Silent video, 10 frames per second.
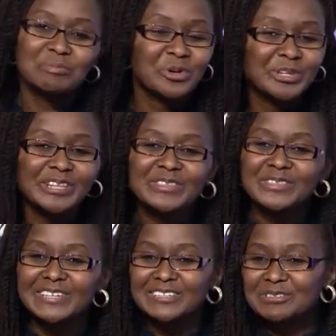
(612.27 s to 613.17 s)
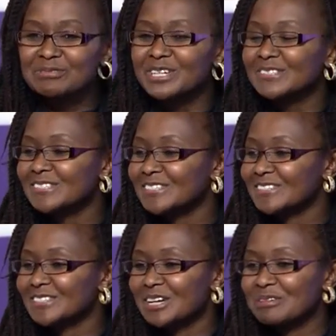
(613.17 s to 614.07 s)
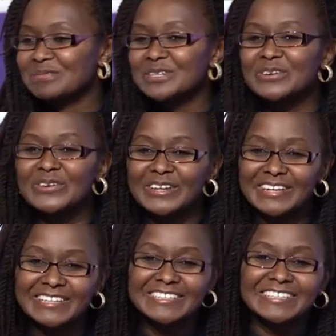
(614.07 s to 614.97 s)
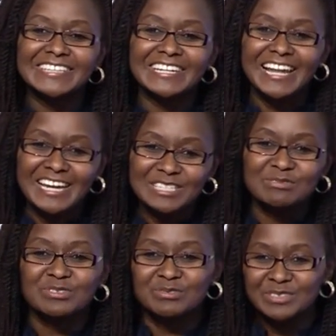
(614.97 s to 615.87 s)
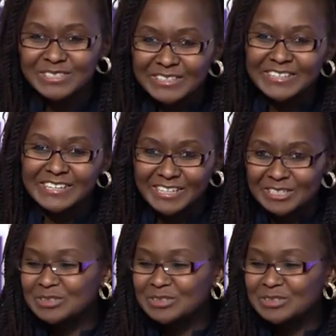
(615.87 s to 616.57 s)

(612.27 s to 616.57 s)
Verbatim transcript: more than 30 universities have been created the last 15 years.